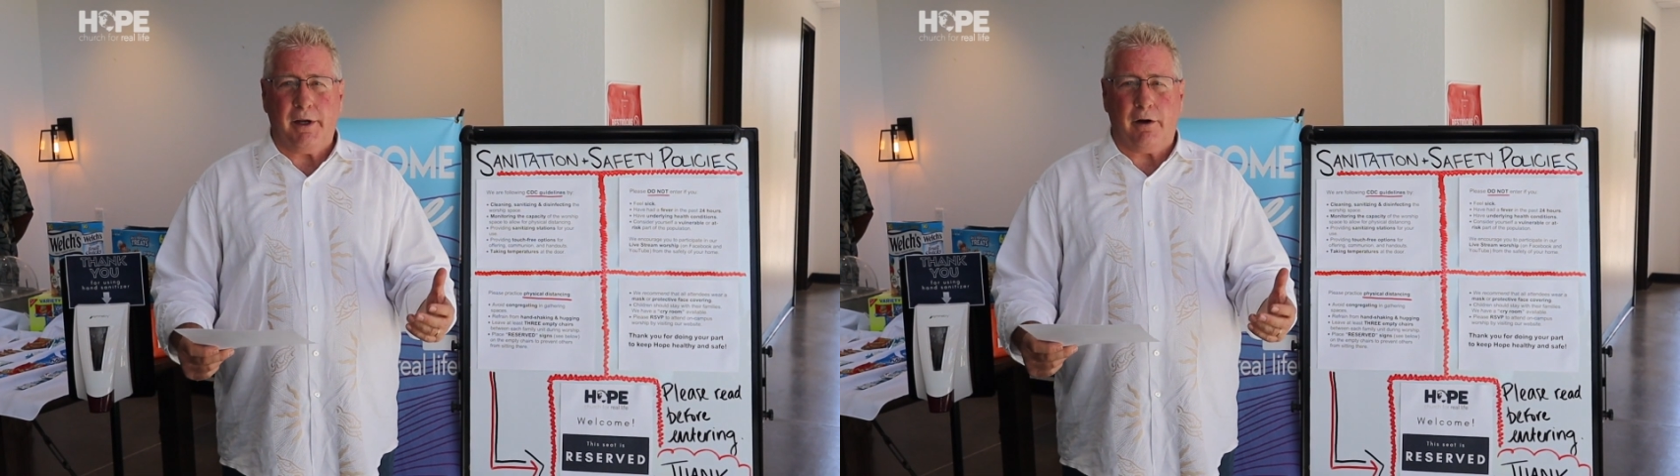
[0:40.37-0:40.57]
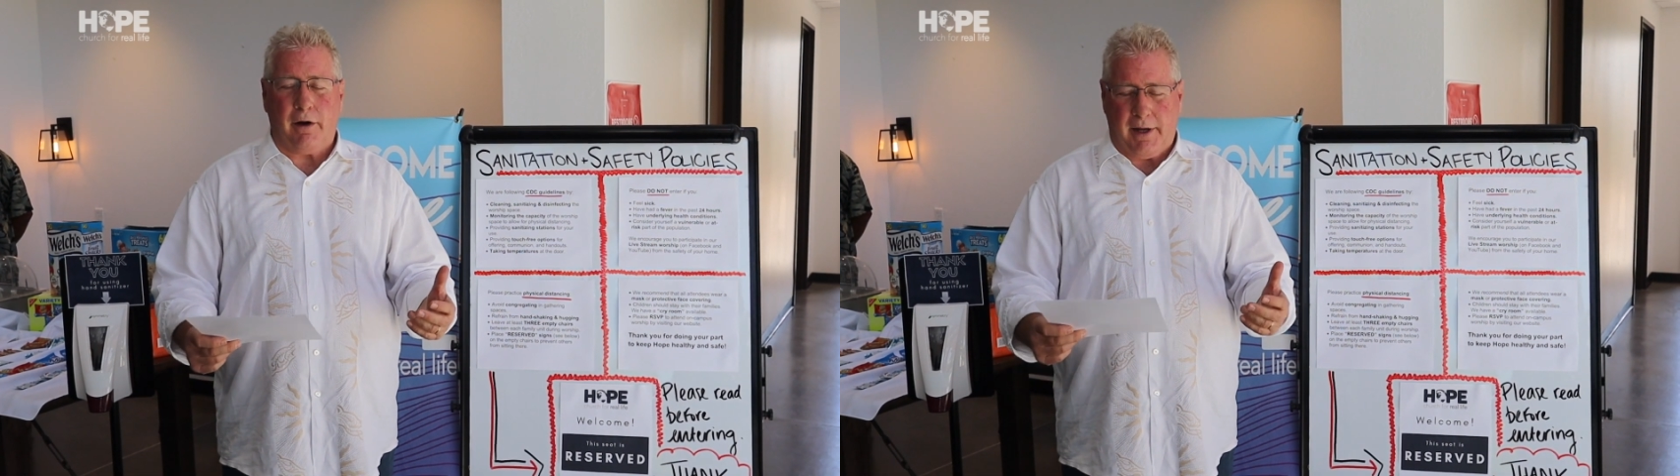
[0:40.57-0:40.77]

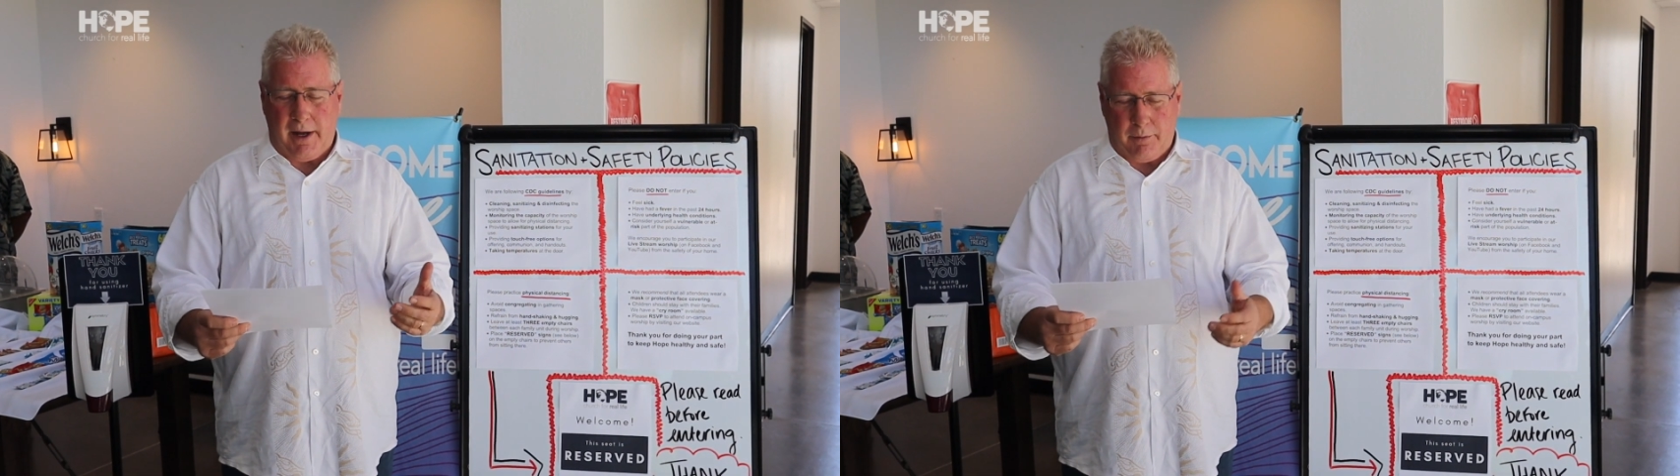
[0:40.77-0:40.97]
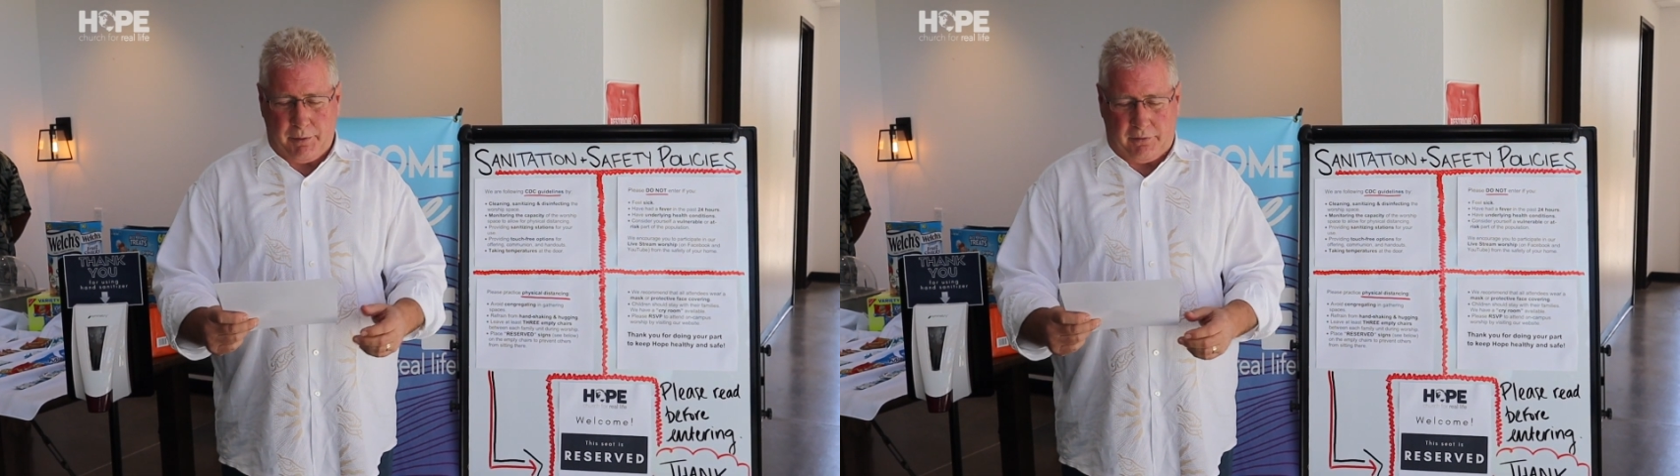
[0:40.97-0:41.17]
here on
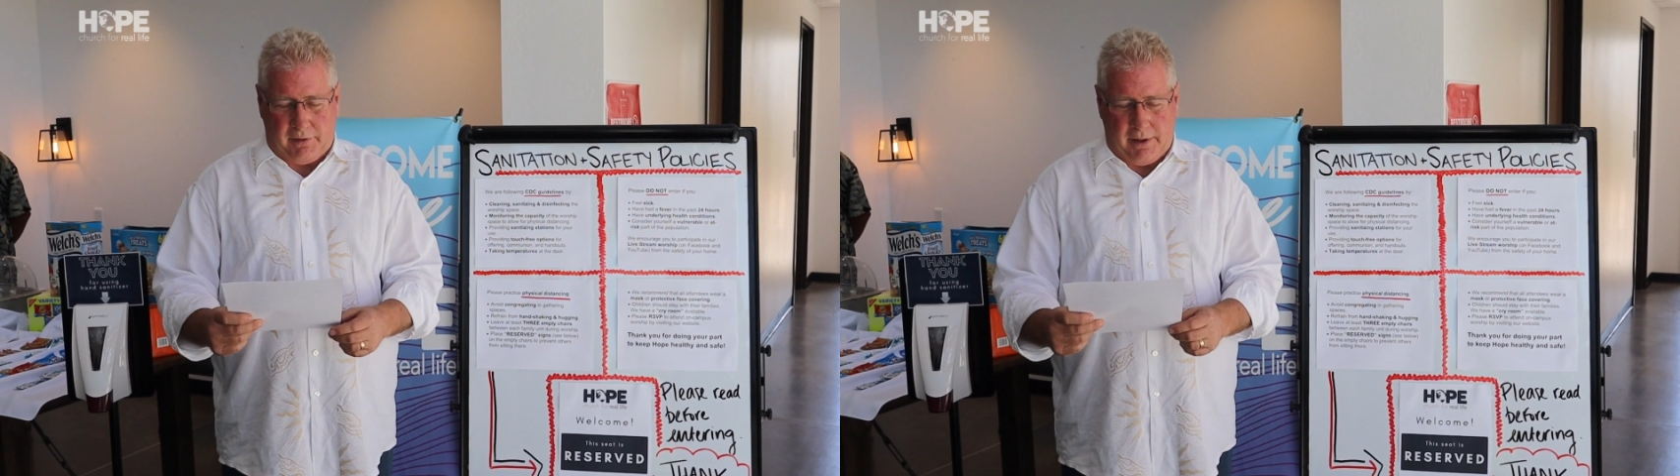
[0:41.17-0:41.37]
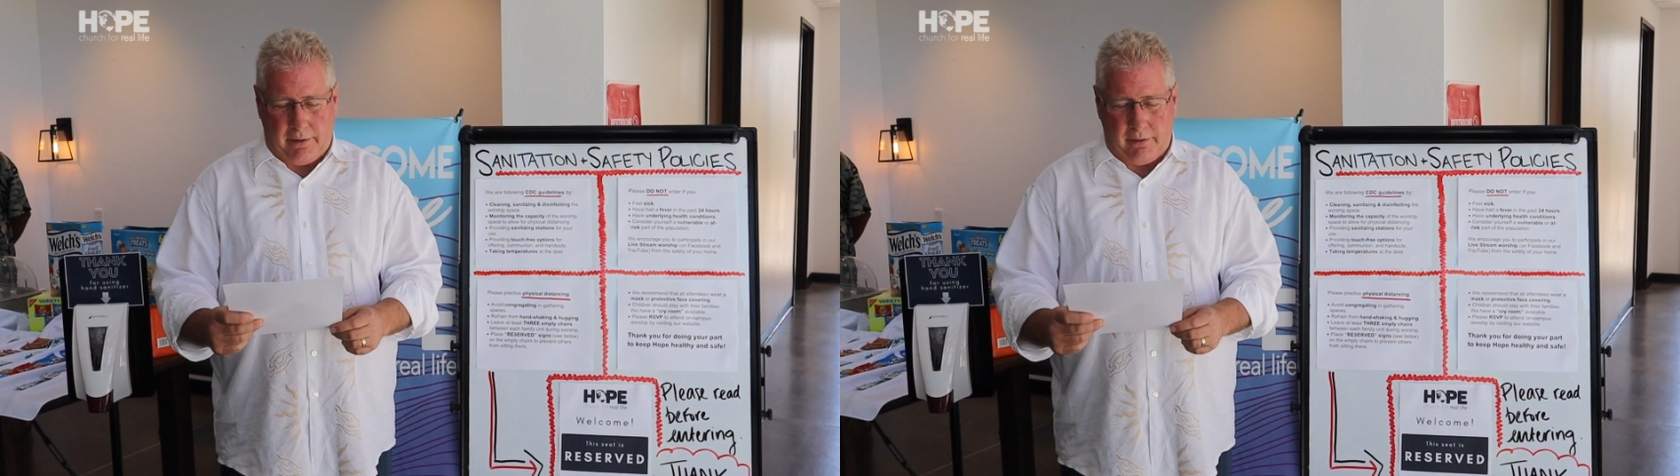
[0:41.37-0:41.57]
campus
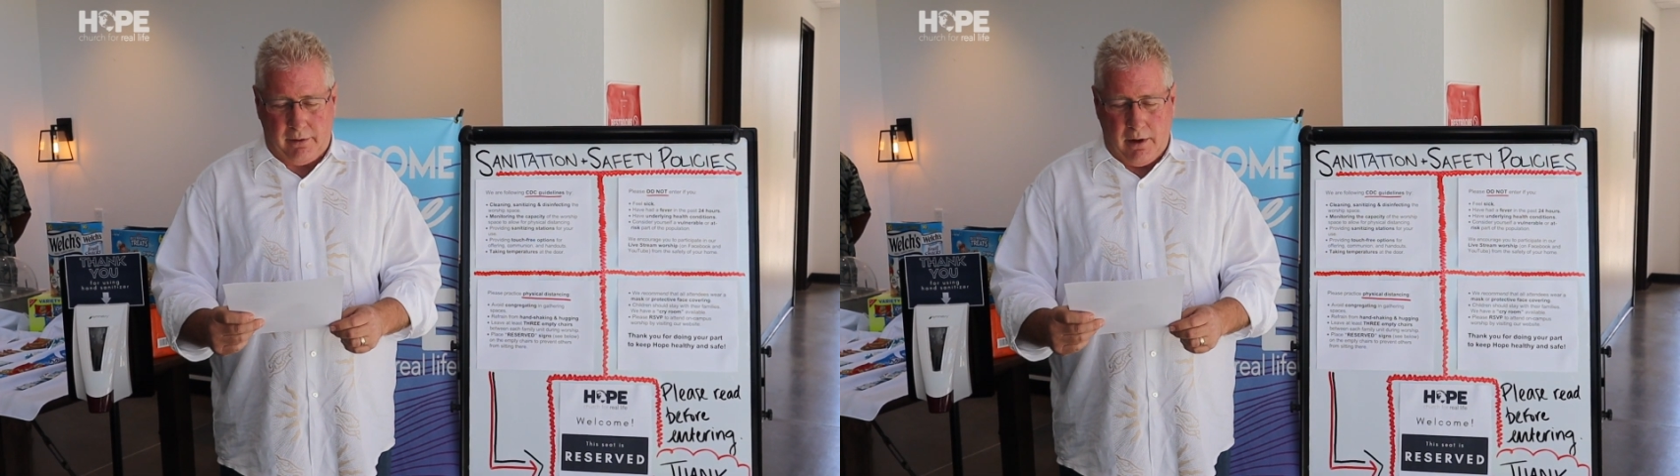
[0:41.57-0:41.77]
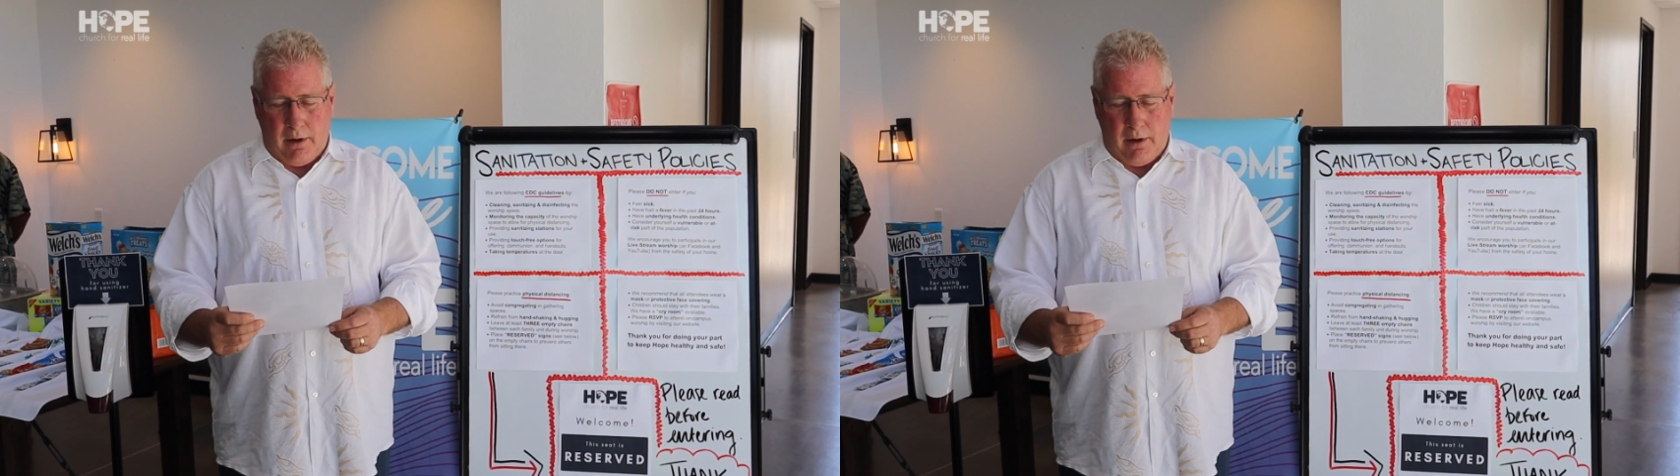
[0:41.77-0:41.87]
together,